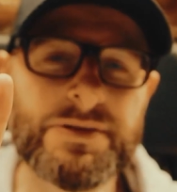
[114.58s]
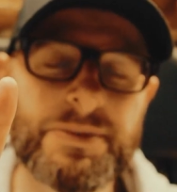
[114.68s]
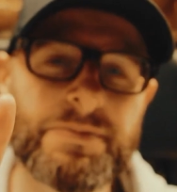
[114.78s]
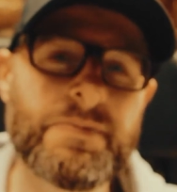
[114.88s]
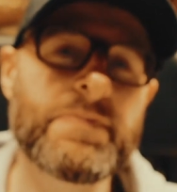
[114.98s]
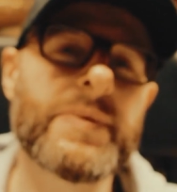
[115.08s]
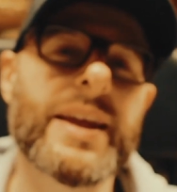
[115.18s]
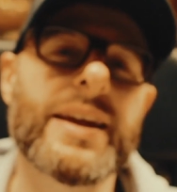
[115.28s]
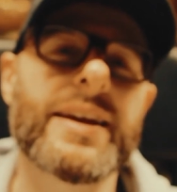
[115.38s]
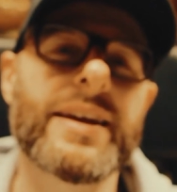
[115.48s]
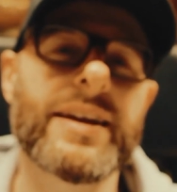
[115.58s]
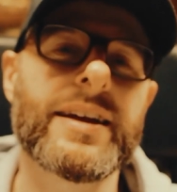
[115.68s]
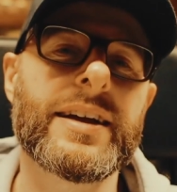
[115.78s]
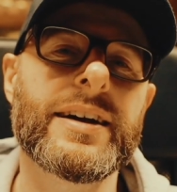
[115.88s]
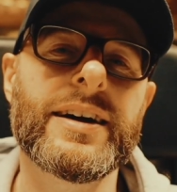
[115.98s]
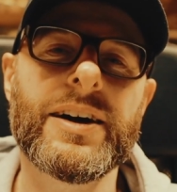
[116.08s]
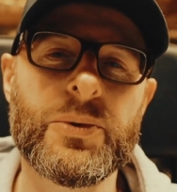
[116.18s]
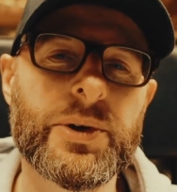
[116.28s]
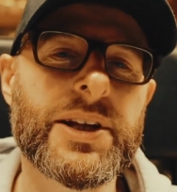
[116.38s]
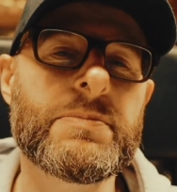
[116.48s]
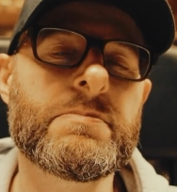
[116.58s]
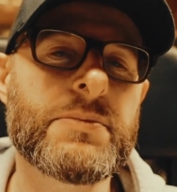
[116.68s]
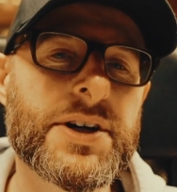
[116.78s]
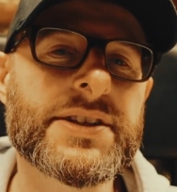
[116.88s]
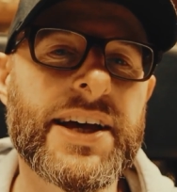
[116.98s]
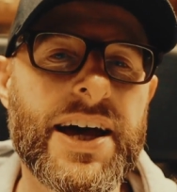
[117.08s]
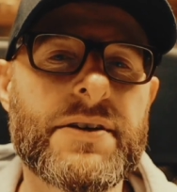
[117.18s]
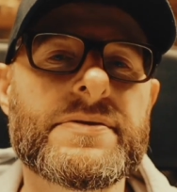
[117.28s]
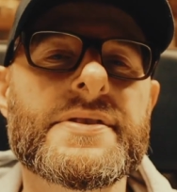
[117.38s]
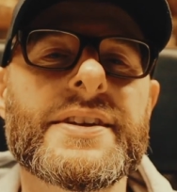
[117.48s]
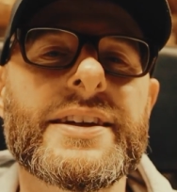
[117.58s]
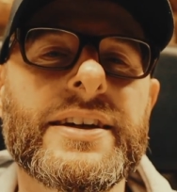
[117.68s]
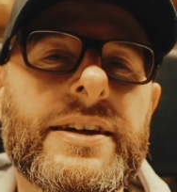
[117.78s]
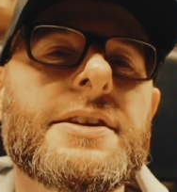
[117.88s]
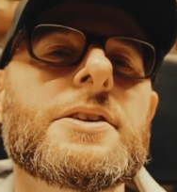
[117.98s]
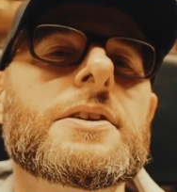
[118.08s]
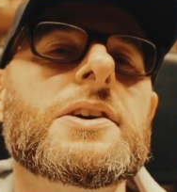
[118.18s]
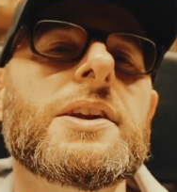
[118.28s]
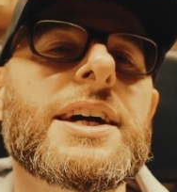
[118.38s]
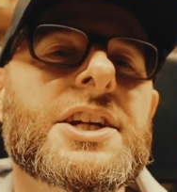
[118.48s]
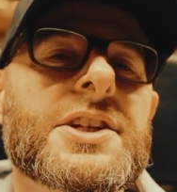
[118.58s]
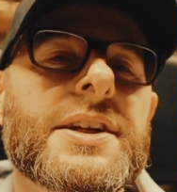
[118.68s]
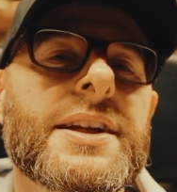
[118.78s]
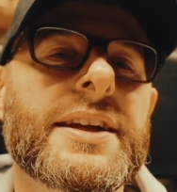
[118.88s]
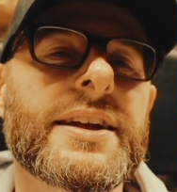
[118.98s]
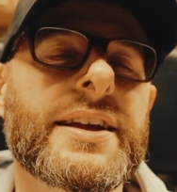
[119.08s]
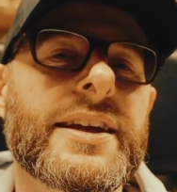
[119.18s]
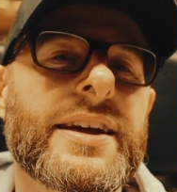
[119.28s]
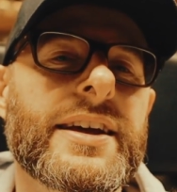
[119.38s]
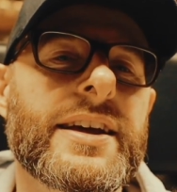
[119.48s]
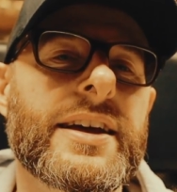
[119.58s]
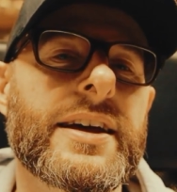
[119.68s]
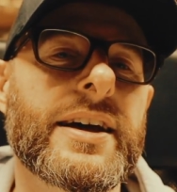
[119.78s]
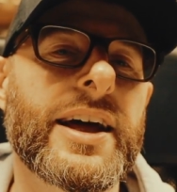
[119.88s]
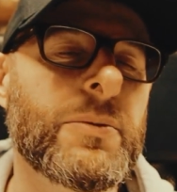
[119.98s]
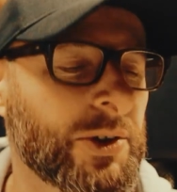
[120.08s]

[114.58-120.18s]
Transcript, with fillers: of them are really must haves in your collection. And I